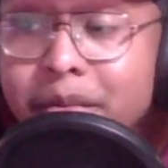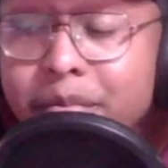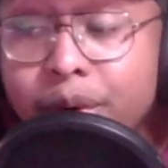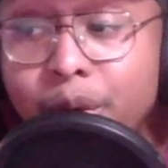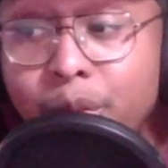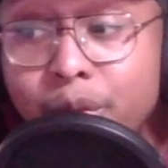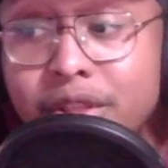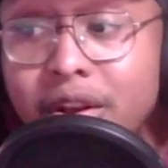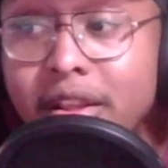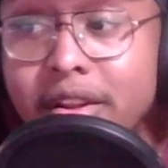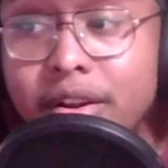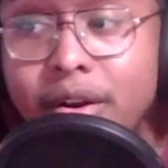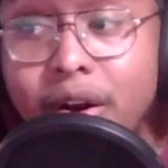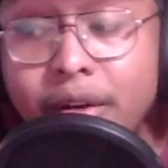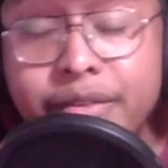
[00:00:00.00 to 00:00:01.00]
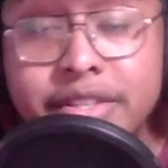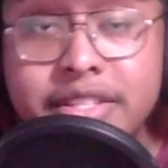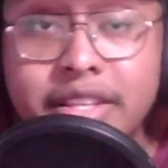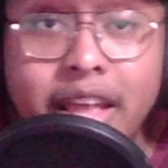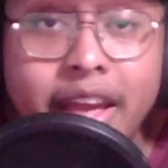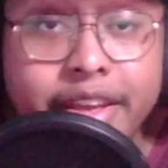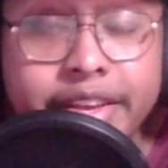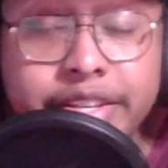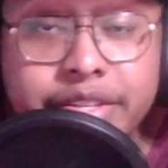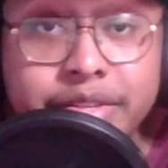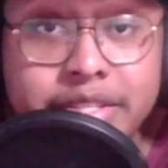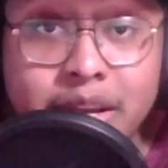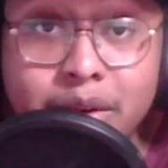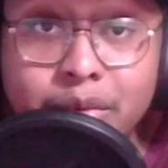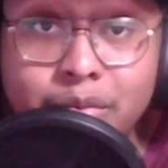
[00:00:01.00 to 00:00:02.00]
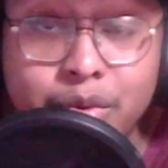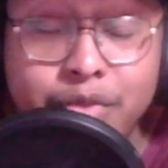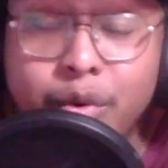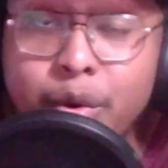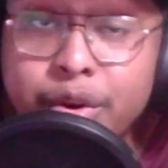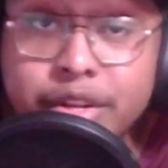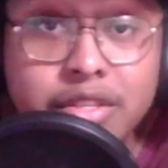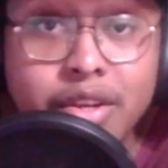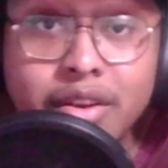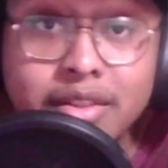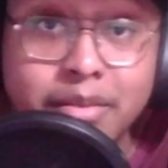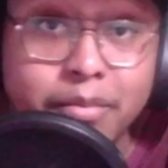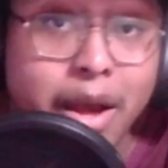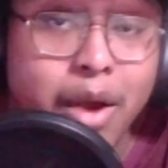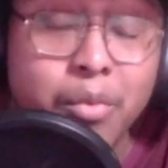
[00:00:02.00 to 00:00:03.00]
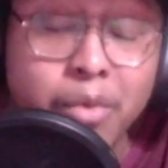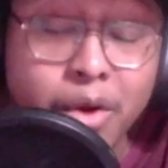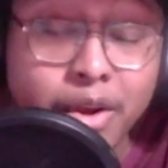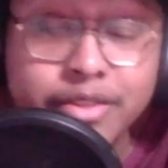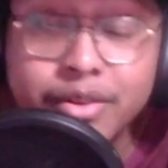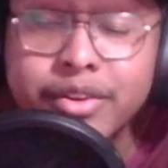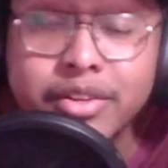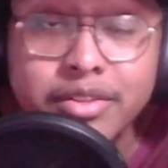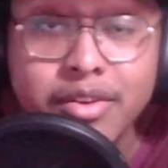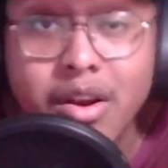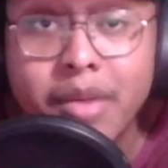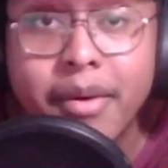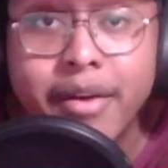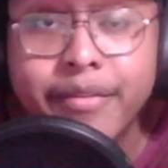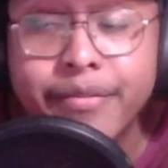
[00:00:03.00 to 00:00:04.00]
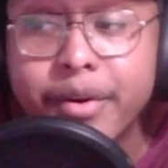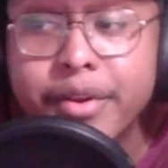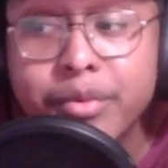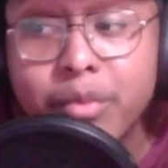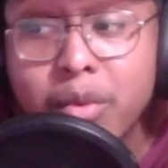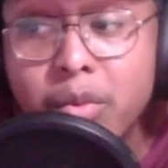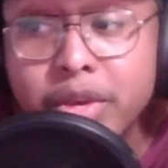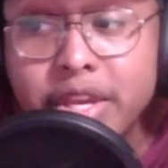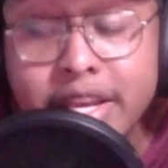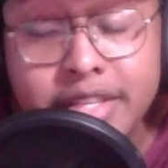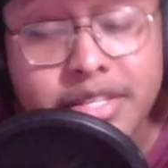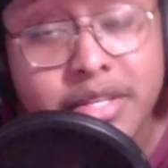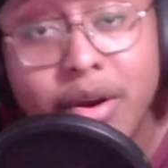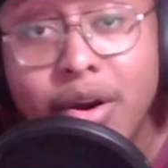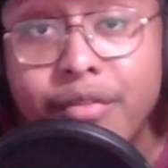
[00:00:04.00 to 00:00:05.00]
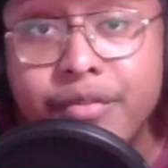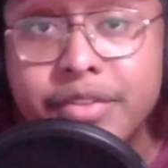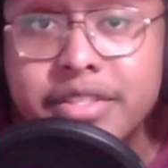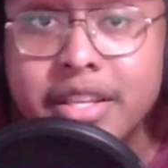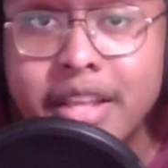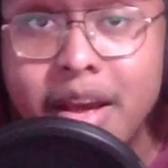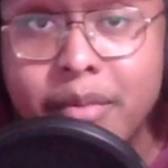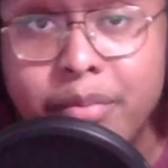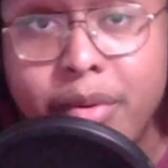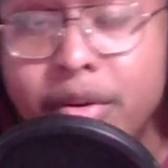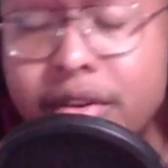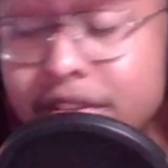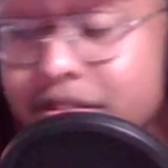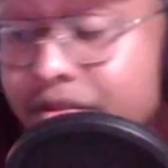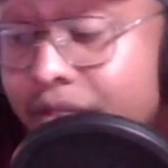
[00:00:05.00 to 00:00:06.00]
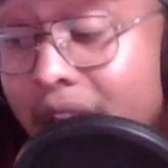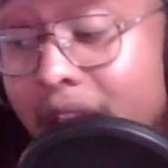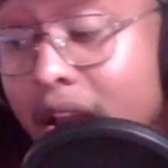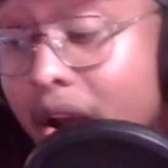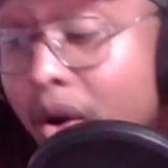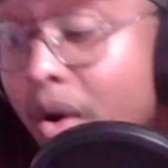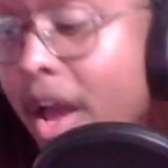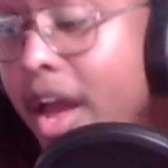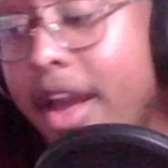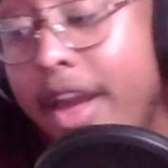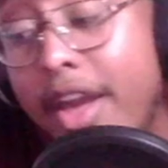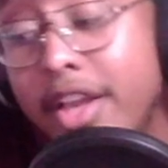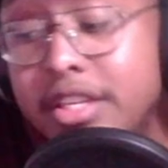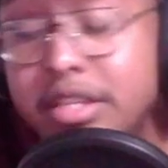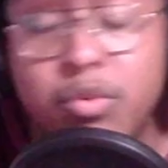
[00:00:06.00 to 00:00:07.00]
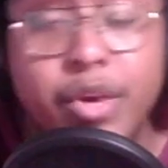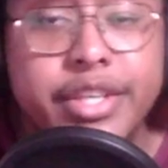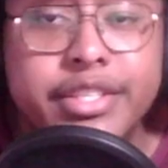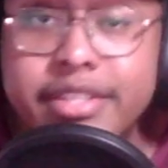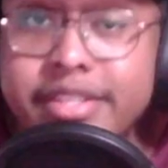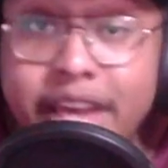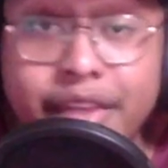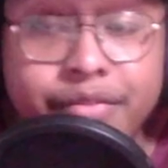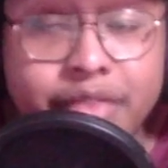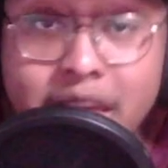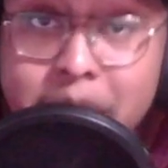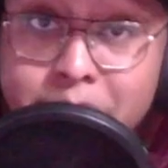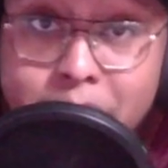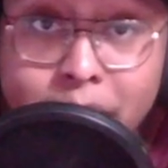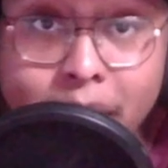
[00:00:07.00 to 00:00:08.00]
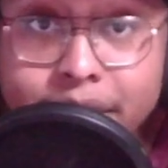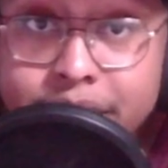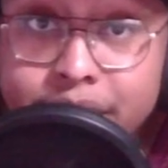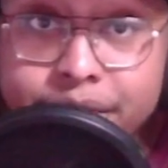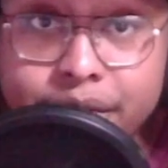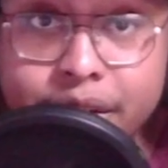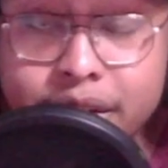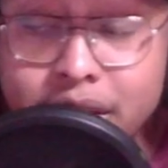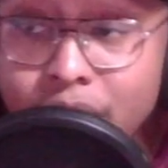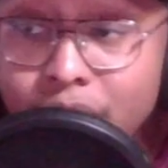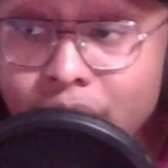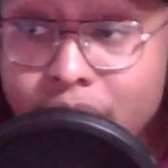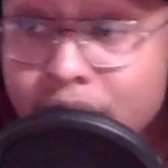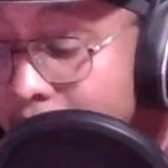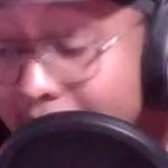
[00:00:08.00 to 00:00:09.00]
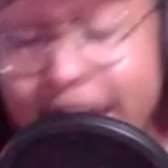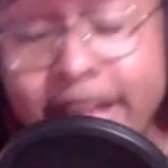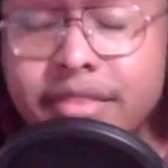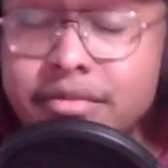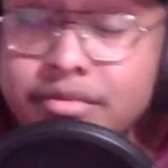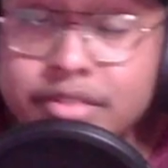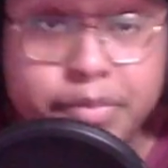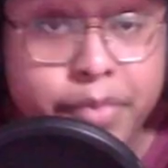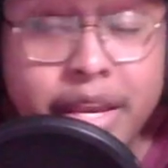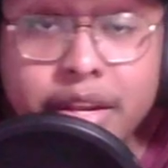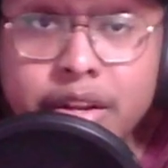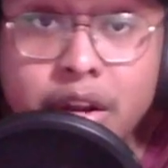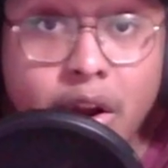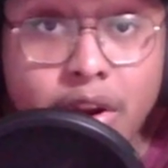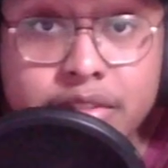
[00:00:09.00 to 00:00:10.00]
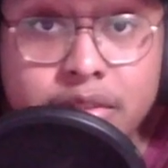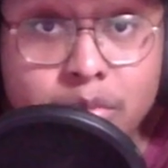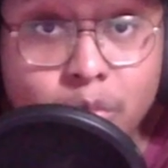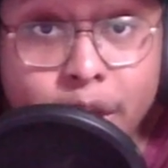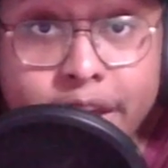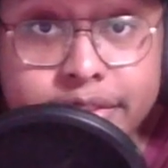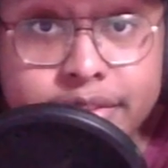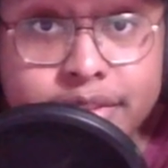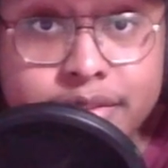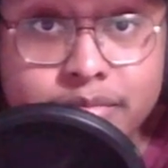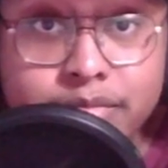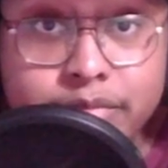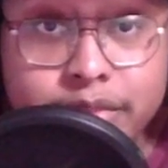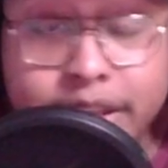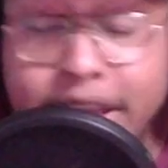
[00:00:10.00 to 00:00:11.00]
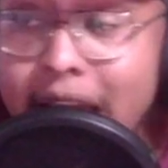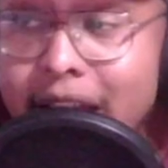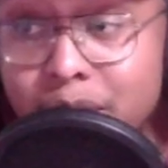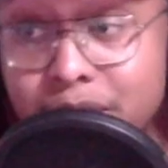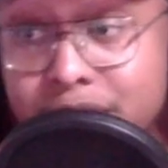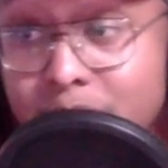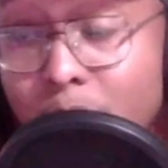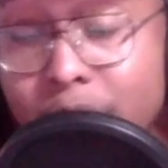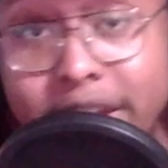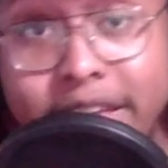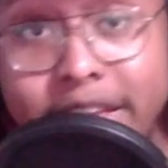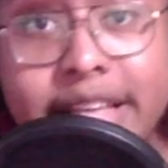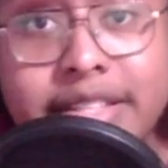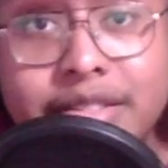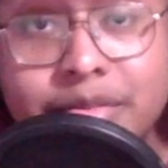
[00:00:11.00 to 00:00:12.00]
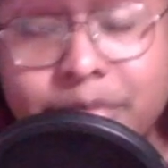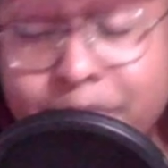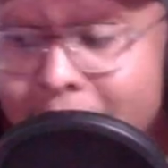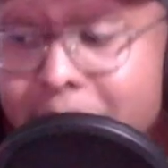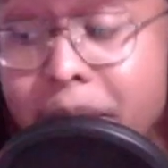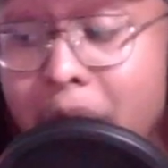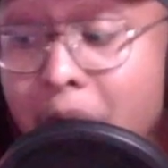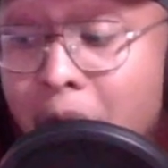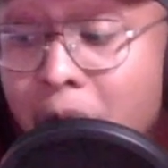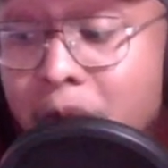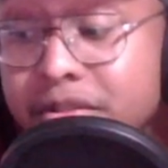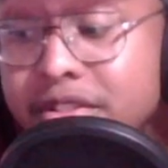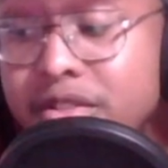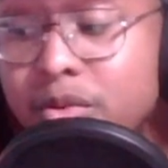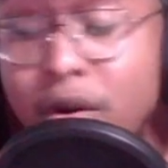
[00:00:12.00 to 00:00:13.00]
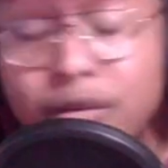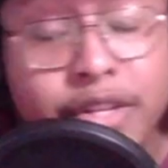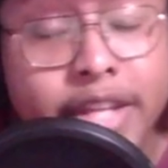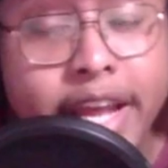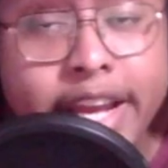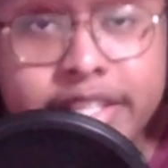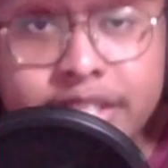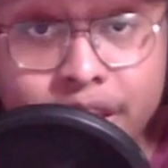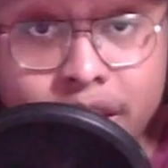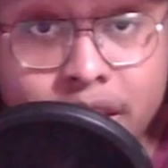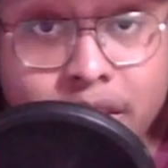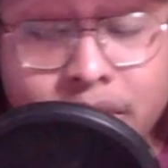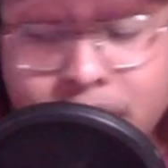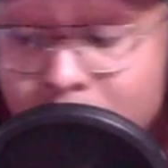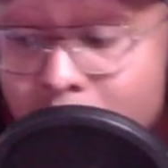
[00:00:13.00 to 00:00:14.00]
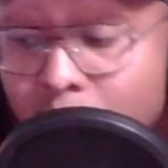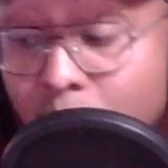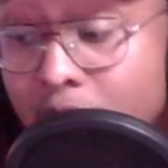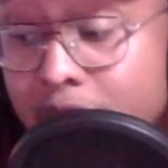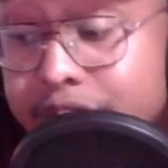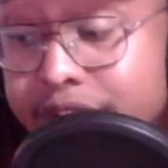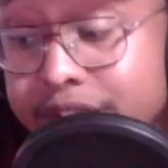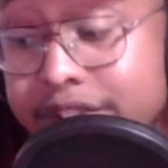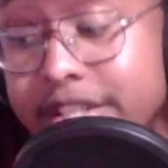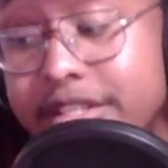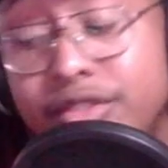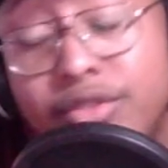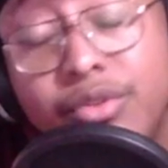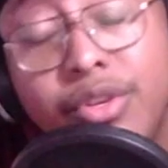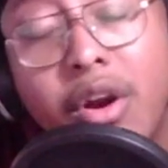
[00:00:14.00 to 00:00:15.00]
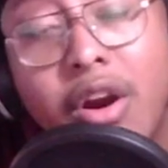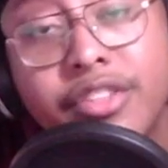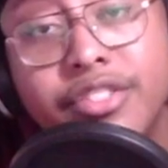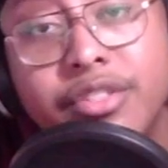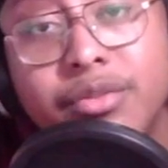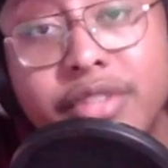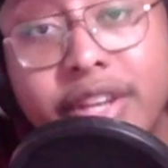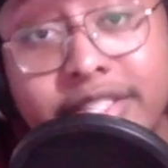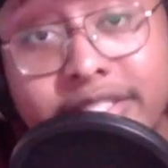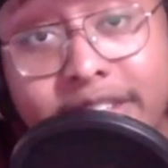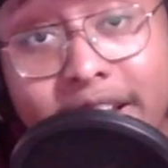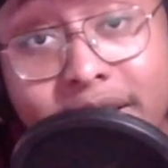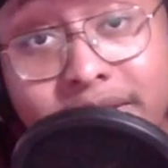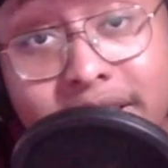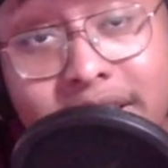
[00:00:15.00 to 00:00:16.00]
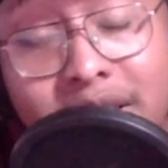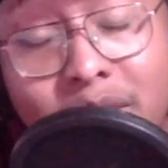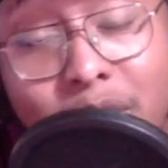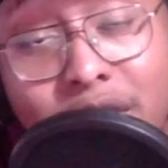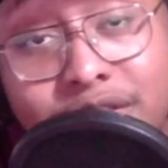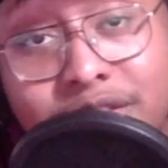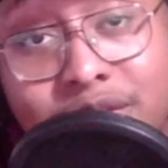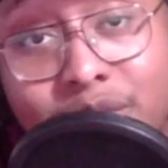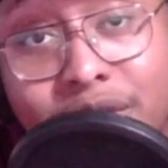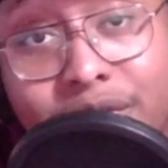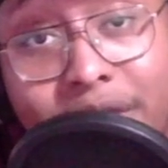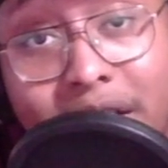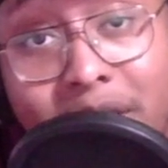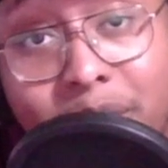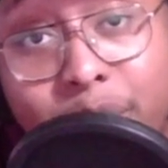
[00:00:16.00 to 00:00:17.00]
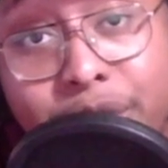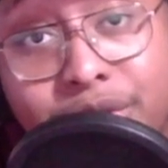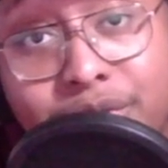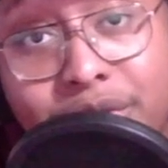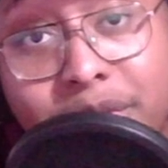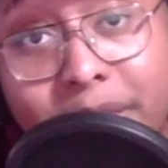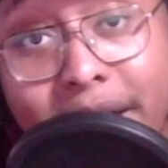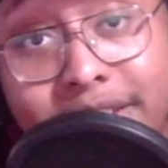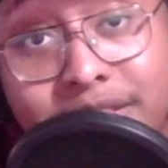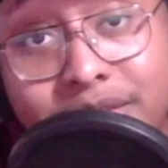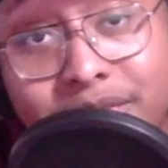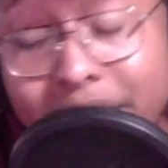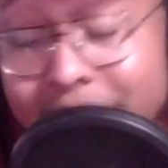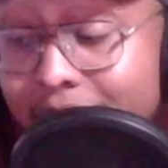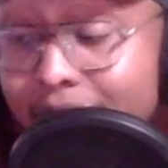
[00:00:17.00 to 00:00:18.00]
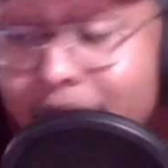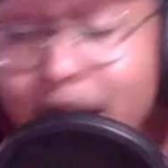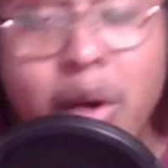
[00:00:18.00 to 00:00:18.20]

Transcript: But with all of the offensive line injuries that we've already talked about, and we're also going to talk about further when we get to the offensive line part of this video, it just wasn't safe to keep him out there very long. And speaking of Carson Wentz, the guy that was going against him, Pat Mahomes, 12 and 19, 162 yards, two touchdowns, and a 125.3 passer rating.